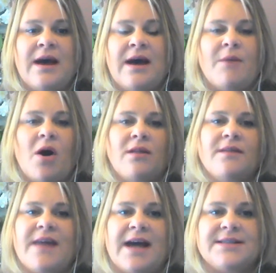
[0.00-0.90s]
All
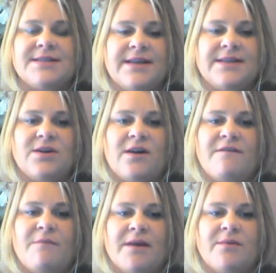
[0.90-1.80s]
of that's linked
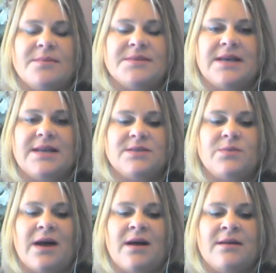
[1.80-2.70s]
off my website as
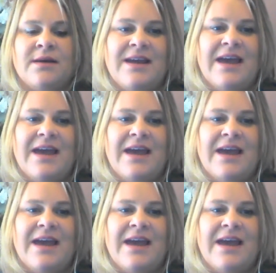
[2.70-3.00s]
well.